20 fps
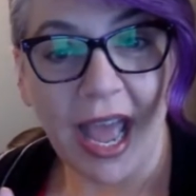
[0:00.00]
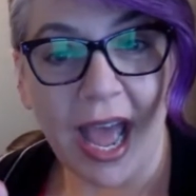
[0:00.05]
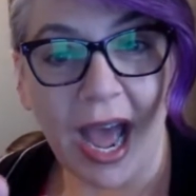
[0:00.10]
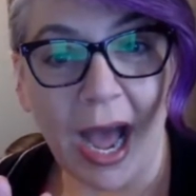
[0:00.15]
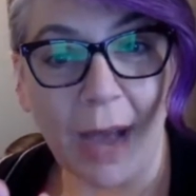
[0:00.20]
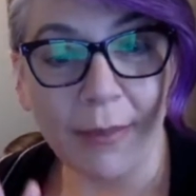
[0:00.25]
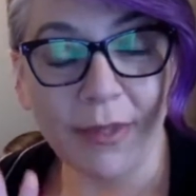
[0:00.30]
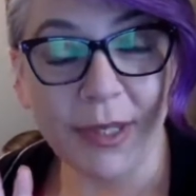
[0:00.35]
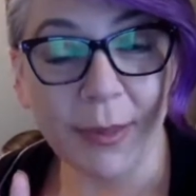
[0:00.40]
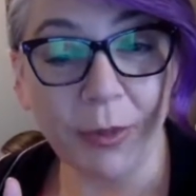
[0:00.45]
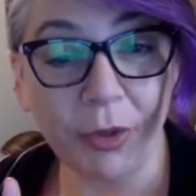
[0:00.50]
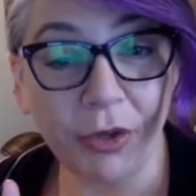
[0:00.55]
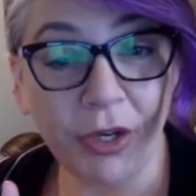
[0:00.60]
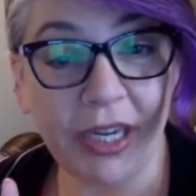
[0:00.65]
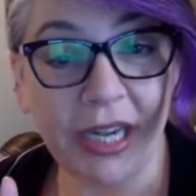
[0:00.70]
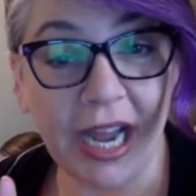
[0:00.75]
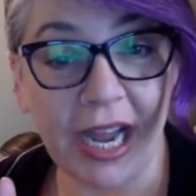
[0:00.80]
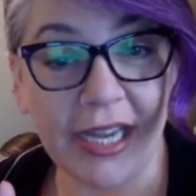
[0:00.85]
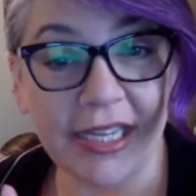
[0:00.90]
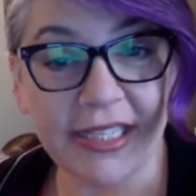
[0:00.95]
um, some
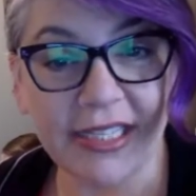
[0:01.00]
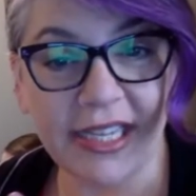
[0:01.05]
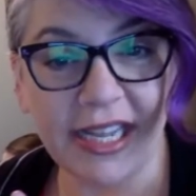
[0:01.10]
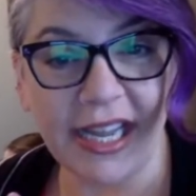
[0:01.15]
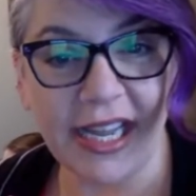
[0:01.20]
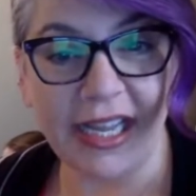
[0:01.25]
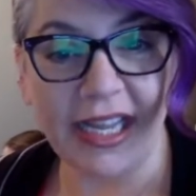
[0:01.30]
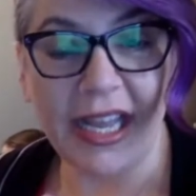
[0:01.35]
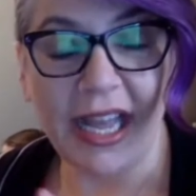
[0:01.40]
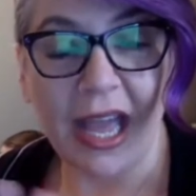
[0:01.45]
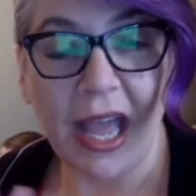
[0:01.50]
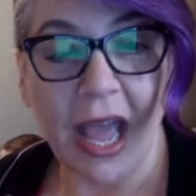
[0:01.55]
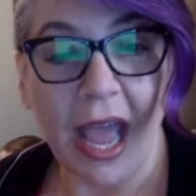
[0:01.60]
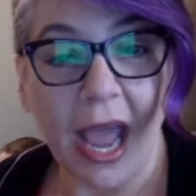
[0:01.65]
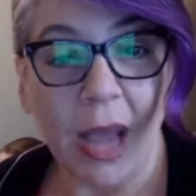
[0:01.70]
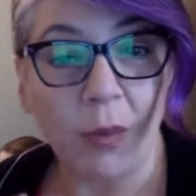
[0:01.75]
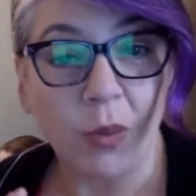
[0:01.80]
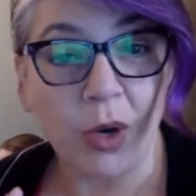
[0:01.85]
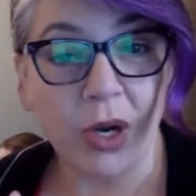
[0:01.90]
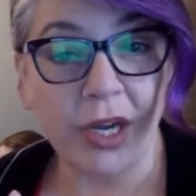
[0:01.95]
green icing,
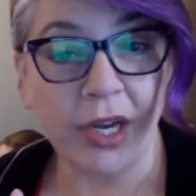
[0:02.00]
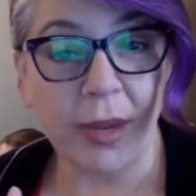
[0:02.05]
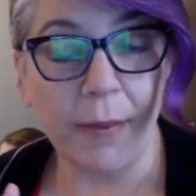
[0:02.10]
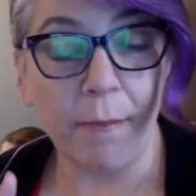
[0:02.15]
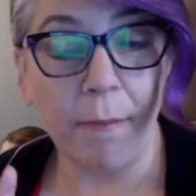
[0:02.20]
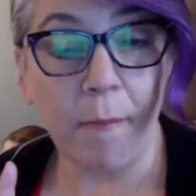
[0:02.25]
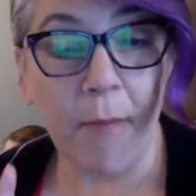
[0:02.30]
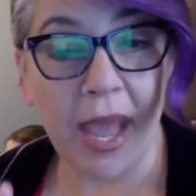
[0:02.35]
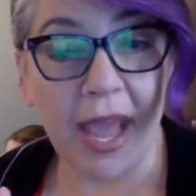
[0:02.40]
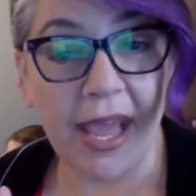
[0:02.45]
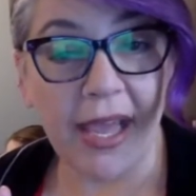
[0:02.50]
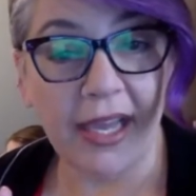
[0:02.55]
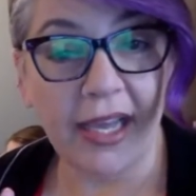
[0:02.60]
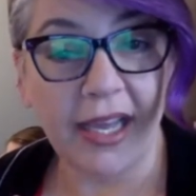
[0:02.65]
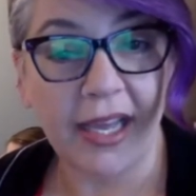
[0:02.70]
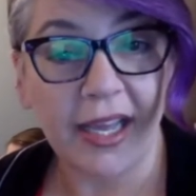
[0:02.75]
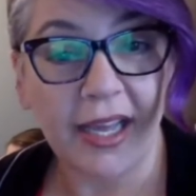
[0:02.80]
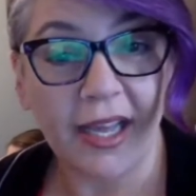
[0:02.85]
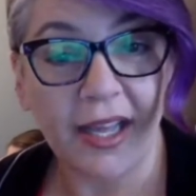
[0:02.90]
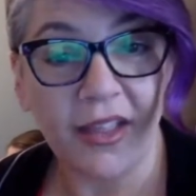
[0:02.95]
and we're gonna make
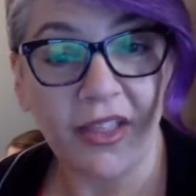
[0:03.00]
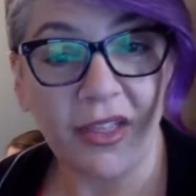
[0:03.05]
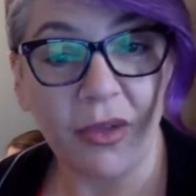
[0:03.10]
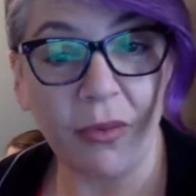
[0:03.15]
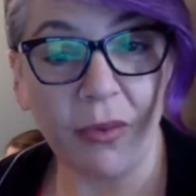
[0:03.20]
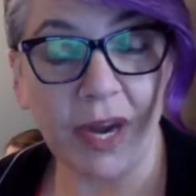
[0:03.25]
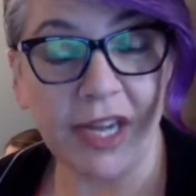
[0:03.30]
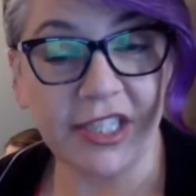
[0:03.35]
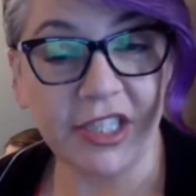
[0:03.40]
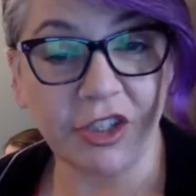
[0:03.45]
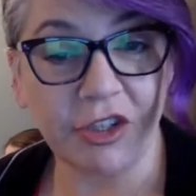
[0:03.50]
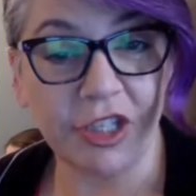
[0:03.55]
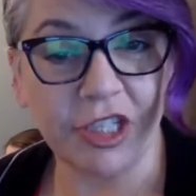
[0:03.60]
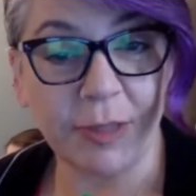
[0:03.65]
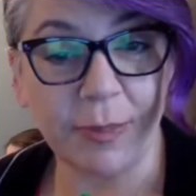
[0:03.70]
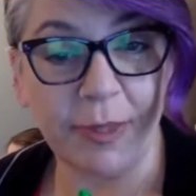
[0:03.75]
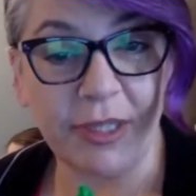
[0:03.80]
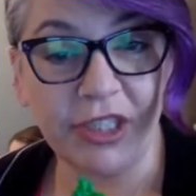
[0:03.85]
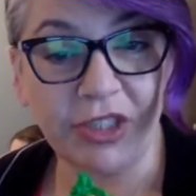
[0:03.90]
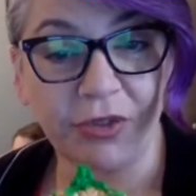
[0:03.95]
the Rice
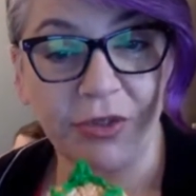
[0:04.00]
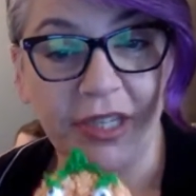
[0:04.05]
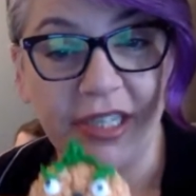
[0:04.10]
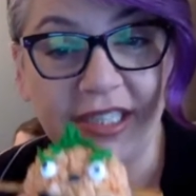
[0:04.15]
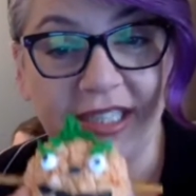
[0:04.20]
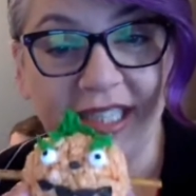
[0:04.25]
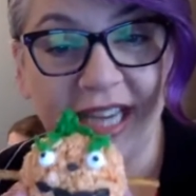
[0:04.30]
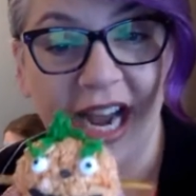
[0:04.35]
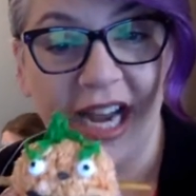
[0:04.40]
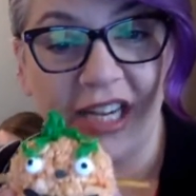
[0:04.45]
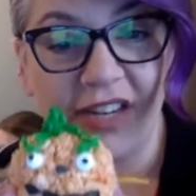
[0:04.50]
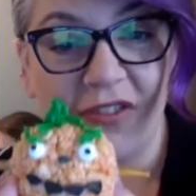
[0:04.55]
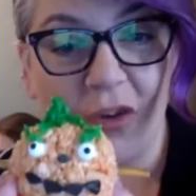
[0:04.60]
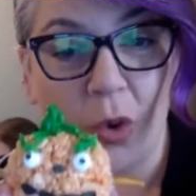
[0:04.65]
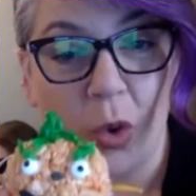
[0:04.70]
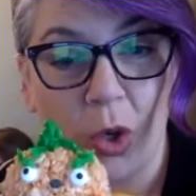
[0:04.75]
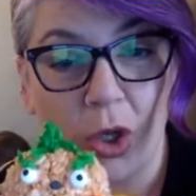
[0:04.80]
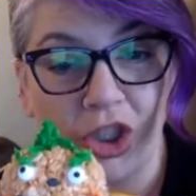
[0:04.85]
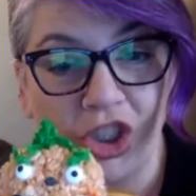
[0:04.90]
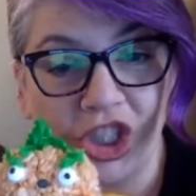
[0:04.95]
Krispie treats kind of
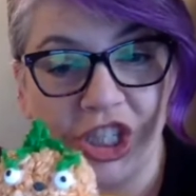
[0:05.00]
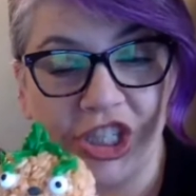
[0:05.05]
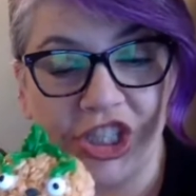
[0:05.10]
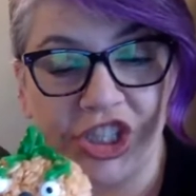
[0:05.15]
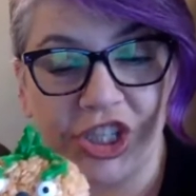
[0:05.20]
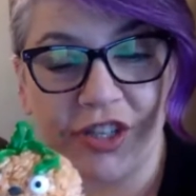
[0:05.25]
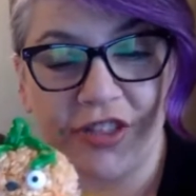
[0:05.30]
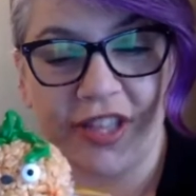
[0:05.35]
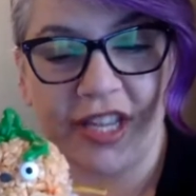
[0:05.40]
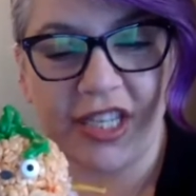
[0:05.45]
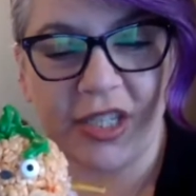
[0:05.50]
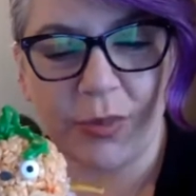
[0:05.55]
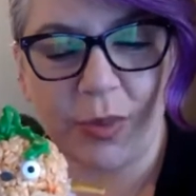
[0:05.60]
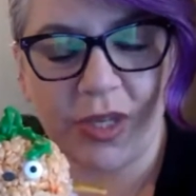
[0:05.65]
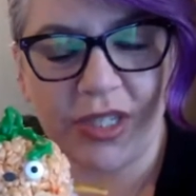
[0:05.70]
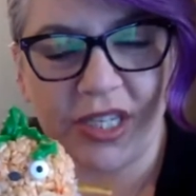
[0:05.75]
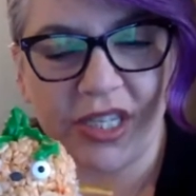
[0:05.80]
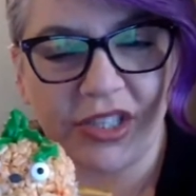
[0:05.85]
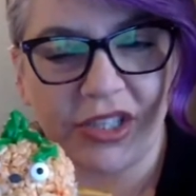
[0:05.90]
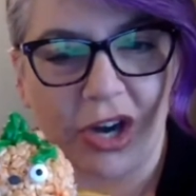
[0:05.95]
orangish. This
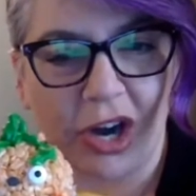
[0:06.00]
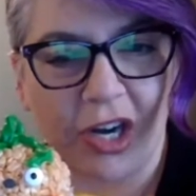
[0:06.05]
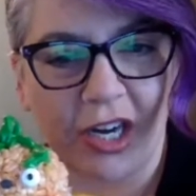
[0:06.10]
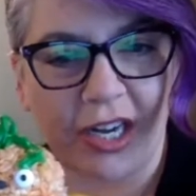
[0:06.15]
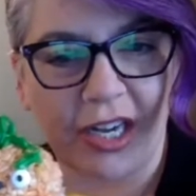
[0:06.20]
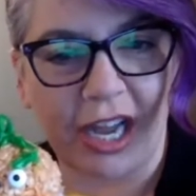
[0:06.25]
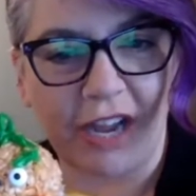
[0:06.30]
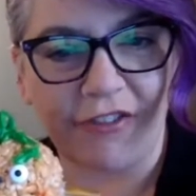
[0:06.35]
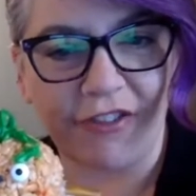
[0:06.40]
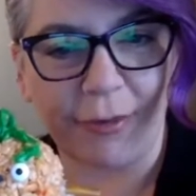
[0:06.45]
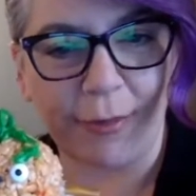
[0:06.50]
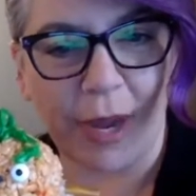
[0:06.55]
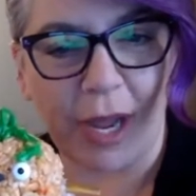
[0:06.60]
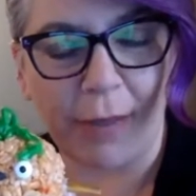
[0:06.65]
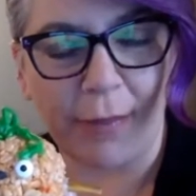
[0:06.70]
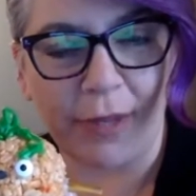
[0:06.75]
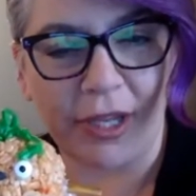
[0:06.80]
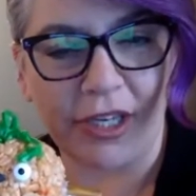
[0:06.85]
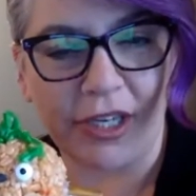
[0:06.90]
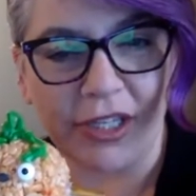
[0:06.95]
wasn't dark enough, in my
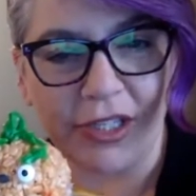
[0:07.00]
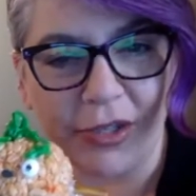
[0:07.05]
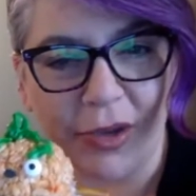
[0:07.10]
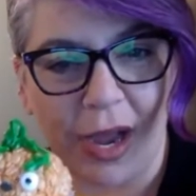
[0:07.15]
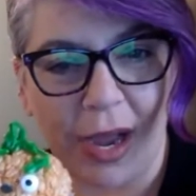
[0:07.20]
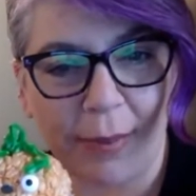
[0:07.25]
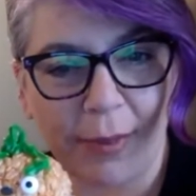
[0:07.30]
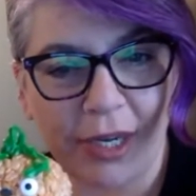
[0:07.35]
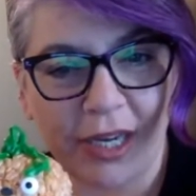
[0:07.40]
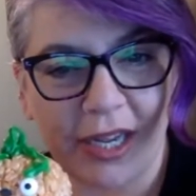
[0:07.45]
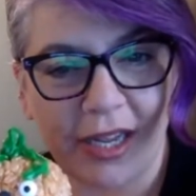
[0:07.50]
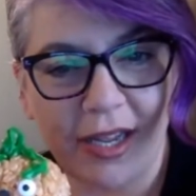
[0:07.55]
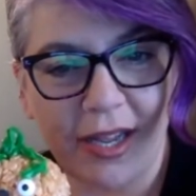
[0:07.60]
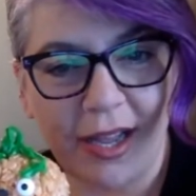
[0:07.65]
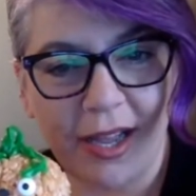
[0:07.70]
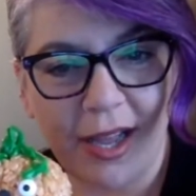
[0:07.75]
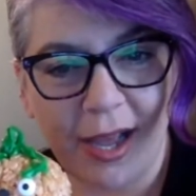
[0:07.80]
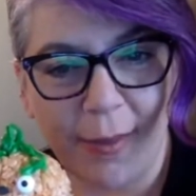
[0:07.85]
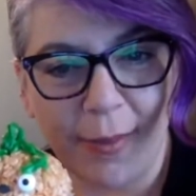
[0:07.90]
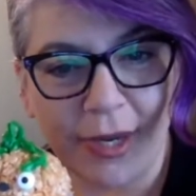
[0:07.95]
opinion, so I'm gonna
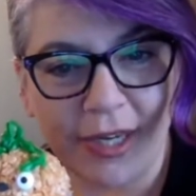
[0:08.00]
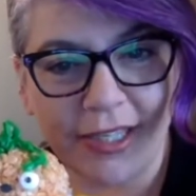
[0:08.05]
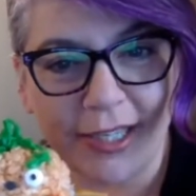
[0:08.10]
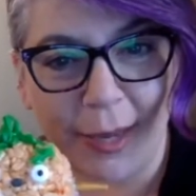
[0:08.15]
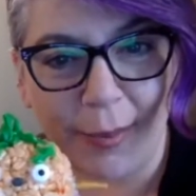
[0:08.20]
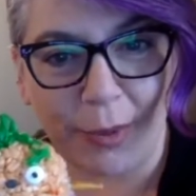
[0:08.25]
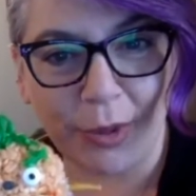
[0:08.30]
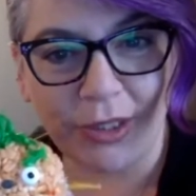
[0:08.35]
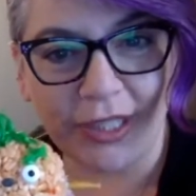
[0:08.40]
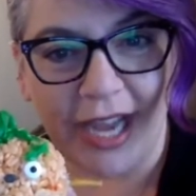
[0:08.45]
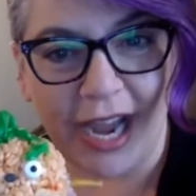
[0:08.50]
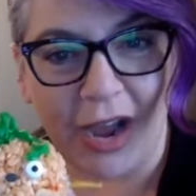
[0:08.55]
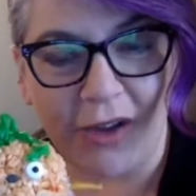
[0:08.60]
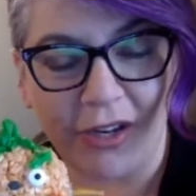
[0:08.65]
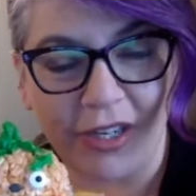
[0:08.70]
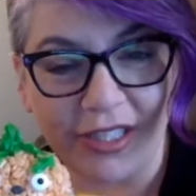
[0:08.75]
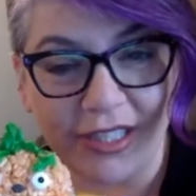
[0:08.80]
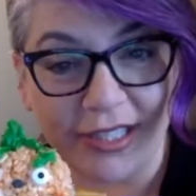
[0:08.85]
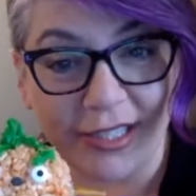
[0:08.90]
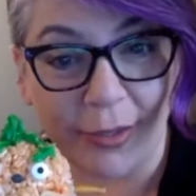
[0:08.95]
I'm gonna double down
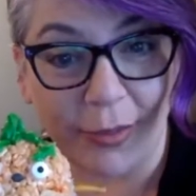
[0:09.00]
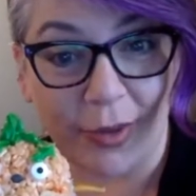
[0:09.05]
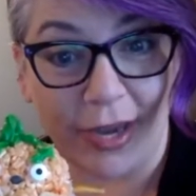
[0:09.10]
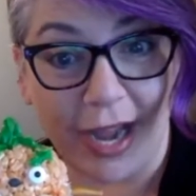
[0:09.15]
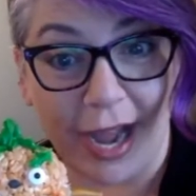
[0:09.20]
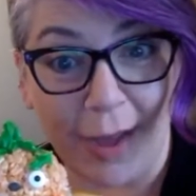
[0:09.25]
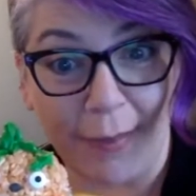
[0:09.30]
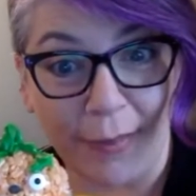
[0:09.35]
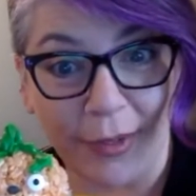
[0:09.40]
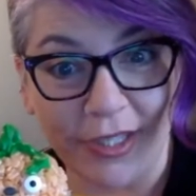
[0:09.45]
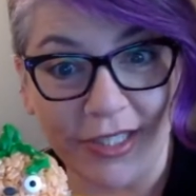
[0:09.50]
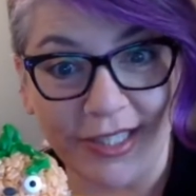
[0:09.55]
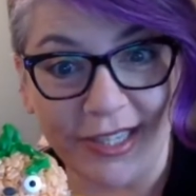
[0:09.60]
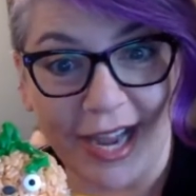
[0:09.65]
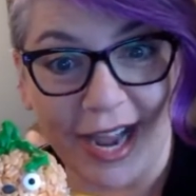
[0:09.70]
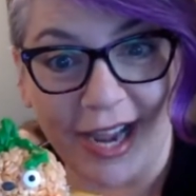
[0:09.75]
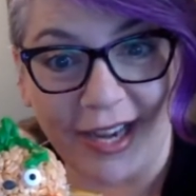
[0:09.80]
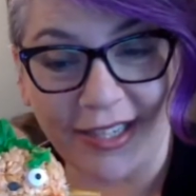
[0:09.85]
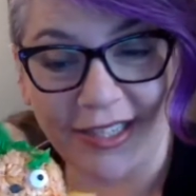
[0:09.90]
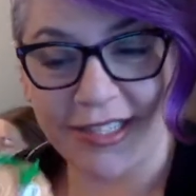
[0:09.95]
and see what happens
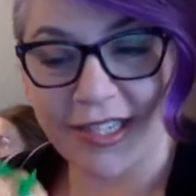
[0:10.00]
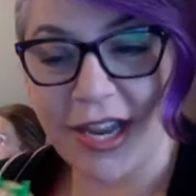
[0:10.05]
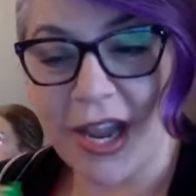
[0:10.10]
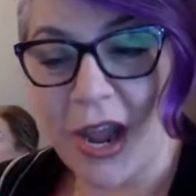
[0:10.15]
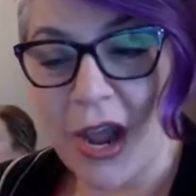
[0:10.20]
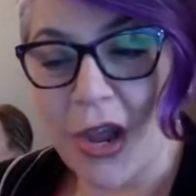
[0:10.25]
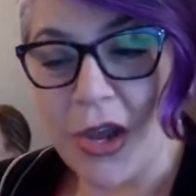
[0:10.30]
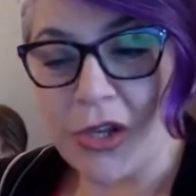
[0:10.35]
next.